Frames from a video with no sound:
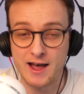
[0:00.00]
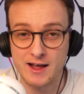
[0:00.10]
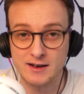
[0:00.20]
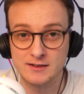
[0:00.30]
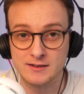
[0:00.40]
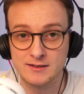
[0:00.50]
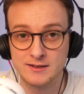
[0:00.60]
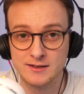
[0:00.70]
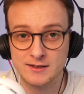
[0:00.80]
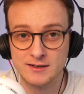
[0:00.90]
And
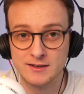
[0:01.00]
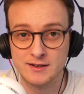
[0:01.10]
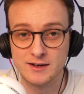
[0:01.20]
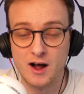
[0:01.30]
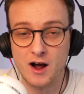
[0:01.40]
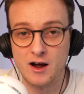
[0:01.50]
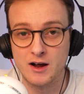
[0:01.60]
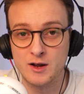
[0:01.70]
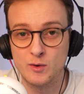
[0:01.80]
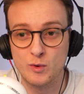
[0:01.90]

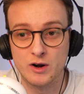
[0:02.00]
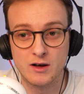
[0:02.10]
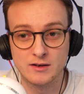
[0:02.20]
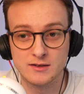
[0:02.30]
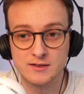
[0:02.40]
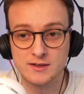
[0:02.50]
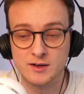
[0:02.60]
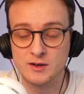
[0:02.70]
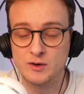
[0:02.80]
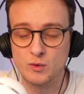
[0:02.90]
I would
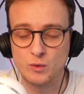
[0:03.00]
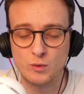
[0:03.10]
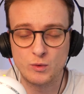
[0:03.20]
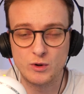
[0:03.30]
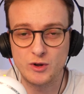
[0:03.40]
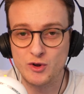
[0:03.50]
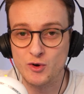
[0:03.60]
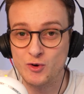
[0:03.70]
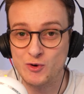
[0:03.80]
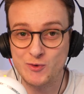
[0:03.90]
answer all
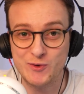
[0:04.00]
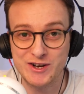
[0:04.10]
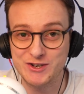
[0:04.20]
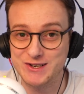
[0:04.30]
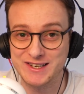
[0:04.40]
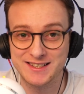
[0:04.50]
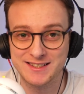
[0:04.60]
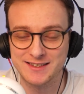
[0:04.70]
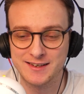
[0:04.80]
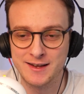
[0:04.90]
your
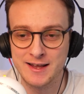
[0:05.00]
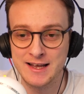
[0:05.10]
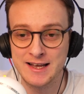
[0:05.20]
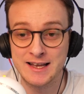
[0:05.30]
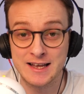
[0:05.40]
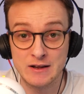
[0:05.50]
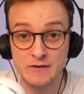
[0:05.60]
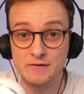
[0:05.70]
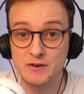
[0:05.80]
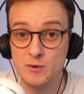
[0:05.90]
wishes
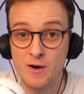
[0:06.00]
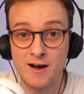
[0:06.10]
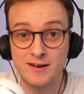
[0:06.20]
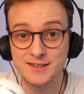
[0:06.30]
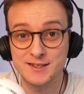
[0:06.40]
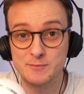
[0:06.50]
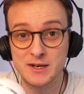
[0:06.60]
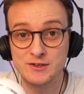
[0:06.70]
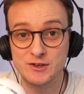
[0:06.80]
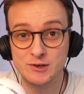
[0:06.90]
if you asked
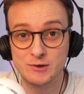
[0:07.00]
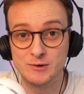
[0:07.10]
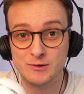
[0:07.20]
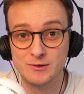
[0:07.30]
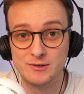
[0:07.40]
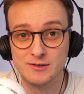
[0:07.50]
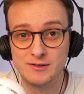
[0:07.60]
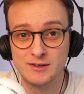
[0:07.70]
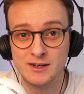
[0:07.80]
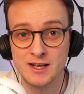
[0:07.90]
me to.
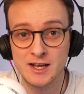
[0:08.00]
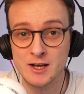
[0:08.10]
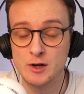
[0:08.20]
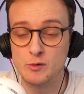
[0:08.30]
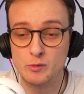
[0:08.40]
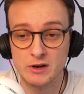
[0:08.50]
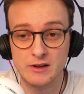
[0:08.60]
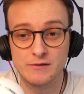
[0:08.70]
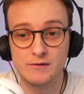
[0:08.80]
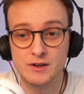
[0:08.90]
But
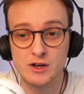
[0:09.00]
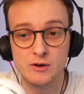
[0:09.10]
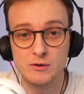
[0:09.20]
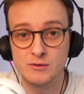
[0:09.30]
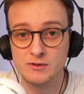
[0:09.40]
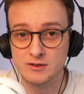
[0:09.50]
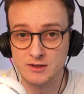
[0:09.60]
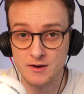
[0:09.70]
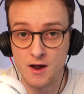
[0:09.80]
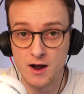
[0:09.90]
if you
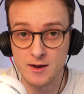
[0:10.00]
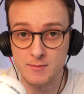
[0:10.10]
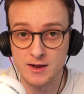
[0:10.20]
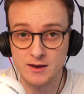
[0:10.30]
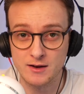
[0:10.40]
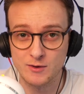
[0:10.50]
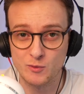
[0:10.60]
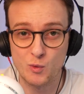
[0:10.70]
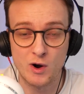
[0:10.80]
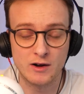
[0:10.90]
deny me
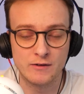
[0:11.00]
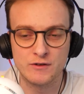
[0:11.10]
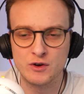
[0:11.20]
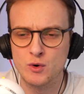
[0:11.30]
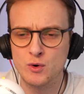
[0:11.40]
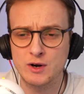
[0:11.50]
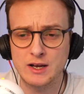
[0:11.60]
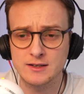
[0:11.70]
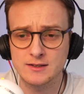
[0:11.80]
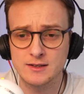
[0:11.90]
one of your
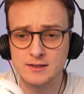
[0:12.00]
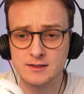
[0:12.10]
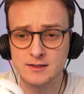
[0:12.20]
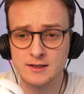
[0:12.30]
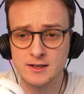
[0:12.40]
kisses,